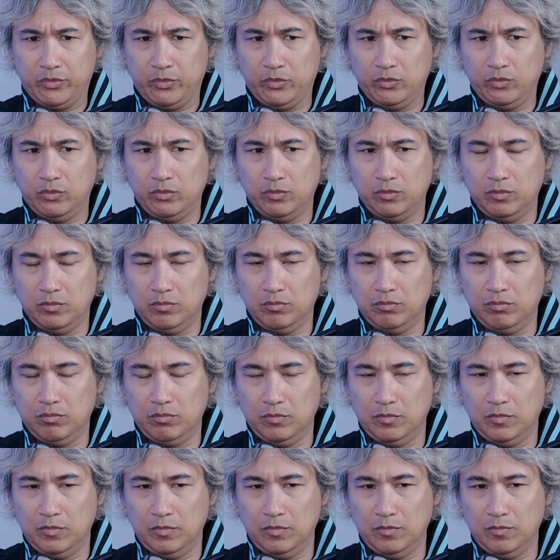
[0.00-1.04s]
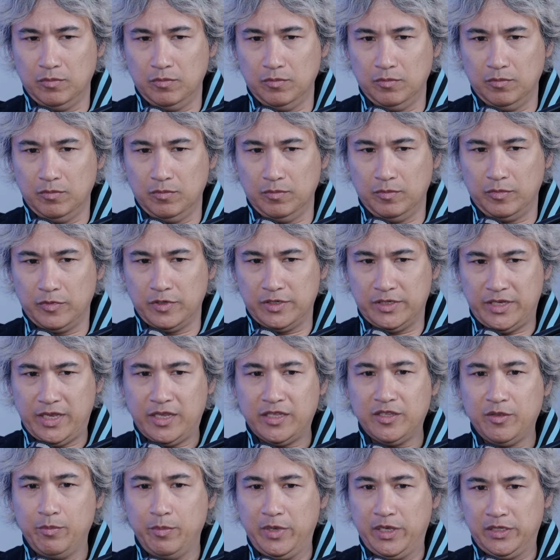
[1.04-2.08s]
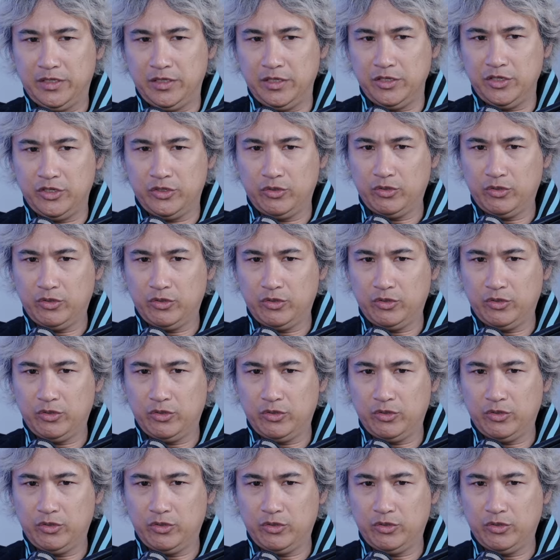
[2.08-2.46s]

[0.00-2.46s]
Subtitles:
to send a message